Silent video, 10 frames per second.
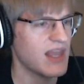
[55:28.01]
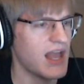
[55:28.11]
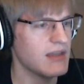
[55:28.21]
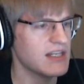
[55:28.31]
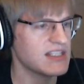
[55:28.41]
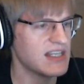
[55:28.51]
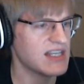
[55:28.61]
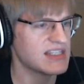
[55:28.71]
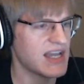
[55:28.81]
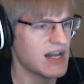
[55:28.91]
I'm gonna stay
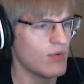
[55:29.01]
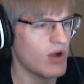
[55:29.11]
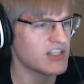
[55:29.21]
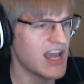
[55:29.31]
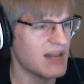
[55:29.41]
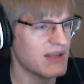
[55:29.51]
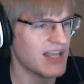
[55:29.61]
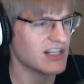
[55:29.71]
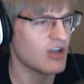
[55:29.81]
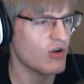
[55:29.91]
inside and watch anime
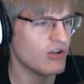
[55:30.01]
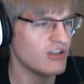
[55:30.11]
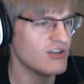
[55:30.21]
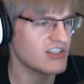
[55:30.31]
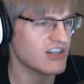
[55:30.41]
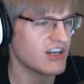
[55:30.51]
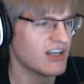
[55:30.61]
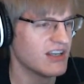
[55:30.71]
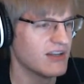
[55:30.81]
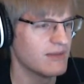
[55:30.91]
like a total loser.
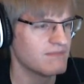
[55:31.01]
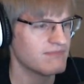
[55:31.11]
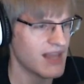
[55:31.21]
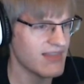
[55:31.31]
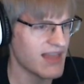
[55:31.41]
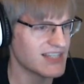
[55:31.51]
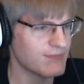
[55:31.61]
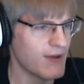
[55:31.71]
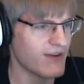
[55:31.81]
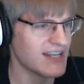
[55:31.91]
And that's the
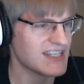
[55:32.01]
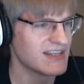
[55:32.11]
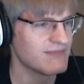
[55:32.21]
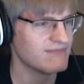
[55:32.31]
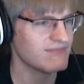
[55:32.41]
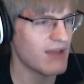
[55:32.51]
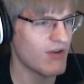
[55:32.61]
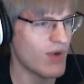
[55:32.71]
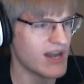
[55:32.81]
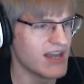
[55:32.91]
spirit.
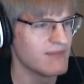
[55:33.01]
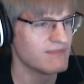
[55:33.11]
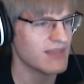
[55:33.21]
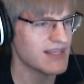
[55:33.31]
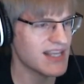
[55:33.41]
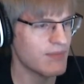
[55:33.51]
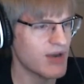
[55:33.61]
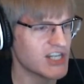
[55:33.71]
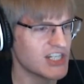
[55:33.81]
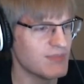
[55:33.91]
Everyone, a
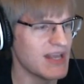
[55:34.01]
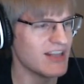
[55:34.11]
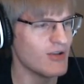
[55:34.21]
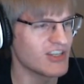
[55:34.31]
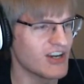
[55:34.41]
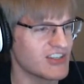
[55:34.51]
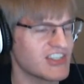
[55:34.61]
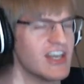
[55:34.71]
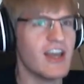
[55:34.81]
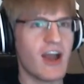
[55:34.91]
celebration to being losers.
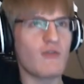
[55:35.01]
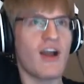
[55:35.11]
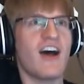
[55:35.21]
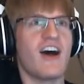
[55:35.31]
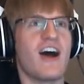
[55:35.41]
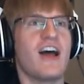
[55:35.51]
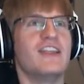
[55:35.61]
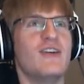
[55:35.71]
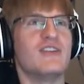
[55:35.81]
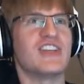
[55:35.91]
Hurrah,
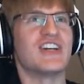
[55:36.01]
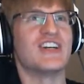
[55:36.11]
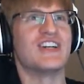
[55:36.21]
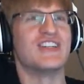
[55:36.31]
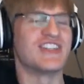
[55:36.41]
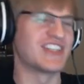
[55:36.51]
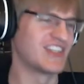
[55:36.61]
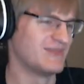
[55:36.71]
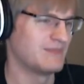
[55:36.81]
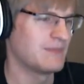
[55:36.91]
losers!
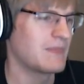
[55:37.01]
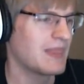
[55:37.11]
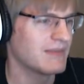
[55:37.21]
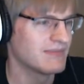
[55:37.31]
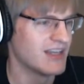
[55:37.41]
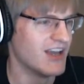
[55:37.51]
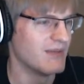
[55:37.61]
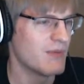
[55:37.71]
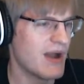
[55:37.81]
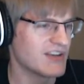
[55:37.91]

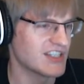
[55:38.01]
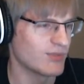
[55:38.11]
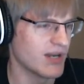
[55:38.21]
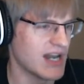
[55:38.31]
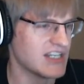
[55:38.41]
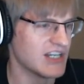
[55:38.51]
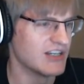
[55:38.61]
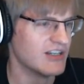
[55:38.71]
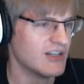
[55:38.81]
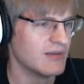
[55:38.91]
Papyrus has the right idea.
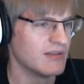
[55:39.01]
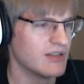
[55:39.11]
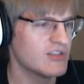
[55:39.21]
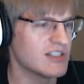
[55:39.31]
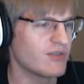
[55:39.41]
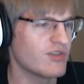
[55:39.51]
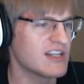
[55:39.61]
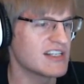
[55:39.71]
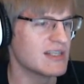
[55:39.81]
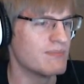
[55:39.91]
Losing to
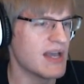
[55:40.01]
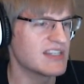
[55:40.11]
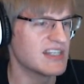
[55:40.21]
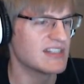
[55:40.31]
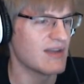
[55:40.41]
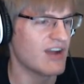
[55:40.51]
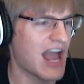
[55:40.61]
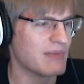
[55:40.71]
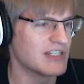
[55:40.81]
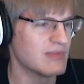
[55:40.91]
Frisk is the best thing to ever
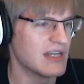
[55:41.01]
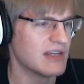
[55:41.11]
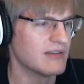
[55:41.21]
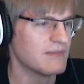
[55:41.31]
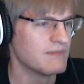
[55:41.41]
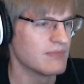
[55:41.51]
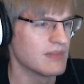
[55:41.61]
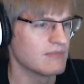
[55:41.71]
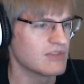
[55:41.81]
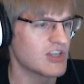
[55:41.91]
happen to me.
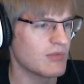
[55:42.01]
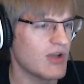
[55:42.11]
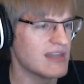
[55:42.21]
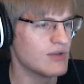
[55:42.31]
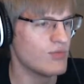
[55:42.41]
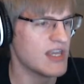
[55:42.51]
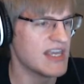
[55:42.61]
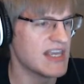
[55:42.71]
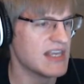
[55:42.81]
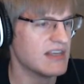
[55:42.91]
So I'm glad that
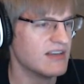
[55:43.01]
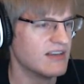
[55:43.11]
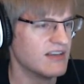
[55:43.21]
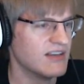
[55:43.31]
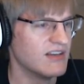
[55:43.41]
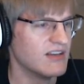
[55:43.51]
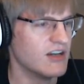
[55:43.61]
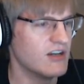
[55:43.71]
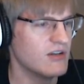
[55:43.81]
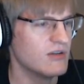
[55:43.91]
we...
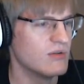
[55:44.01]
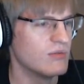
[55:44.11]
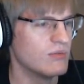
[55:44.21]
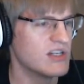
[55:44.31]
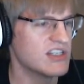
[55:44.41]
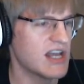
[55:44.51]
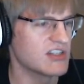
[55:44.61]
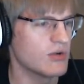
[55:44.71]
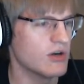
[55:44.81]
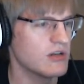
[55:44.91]
Huh? What is it,
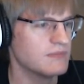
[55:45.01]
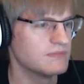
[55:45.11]
Asgore?